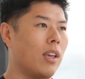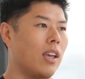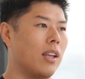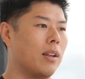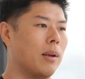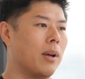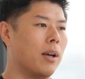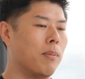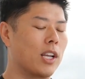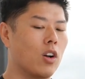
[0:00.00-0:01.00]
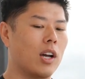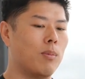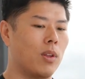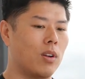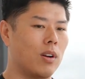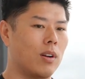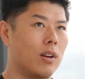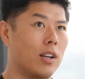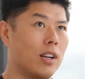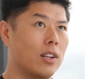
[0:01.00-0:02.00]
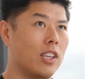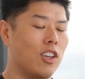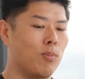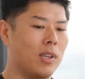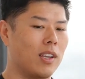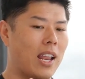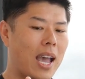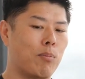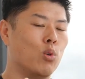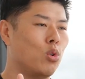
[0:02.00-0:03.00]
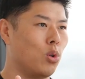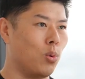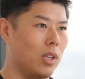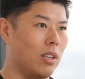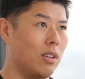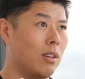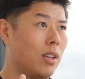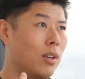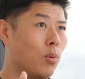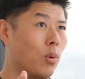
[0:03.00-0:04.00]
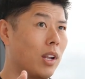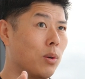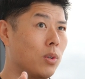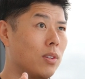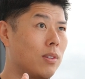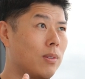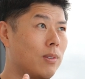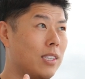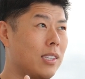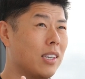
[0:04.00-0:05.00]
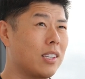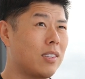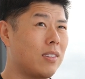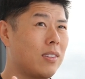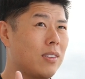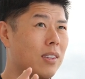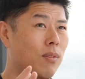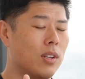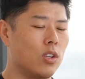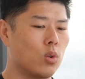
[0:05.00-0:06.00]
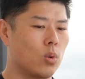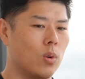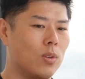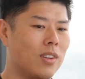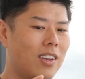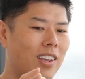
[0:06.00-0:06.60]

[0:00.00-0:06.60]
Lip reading: And my godmother gave me an Apple IIe when I was 6, 7 years old.